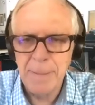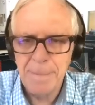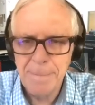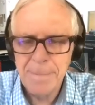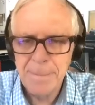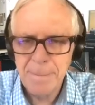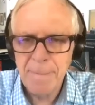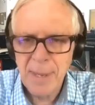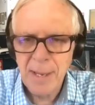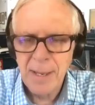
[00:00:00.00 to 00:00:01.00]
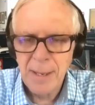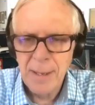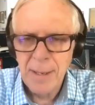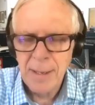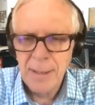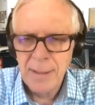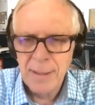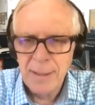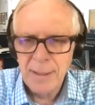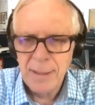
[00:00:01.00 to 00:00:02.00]
Besides that, he's got to live with her, so
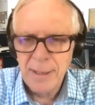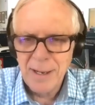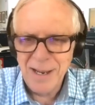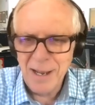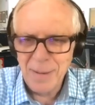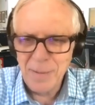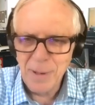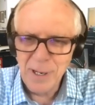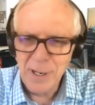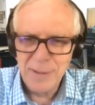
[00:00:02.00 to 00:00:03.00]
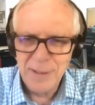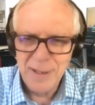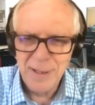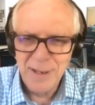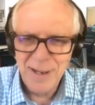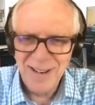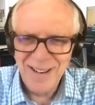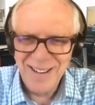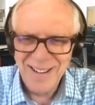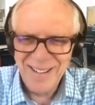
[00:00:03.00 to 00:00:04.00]
have her mad at you 7
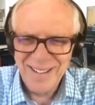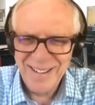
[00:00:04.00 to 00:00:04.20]
days a week.